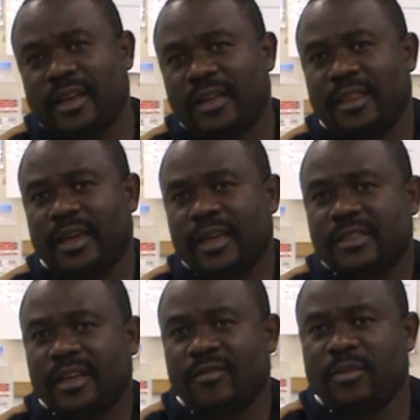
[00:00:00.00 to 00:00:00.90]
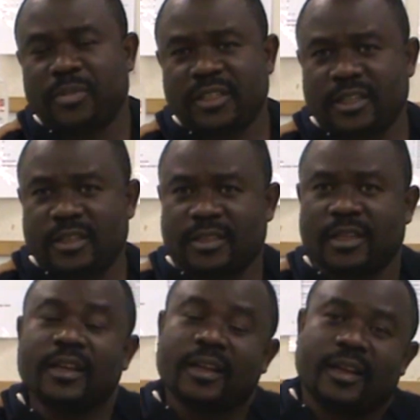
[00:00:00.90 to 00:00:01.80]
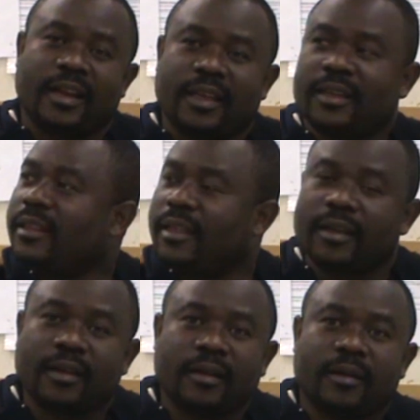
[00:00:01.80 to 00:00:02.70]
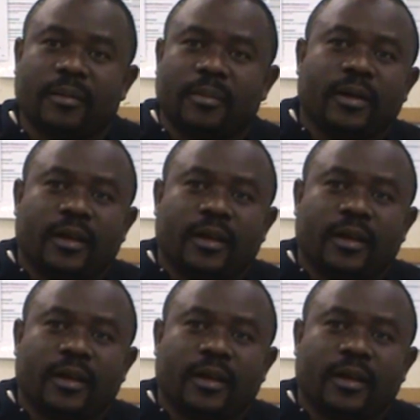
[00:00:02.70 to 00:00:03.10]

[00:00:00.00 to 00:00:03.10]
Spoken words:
like the HIV patients, like the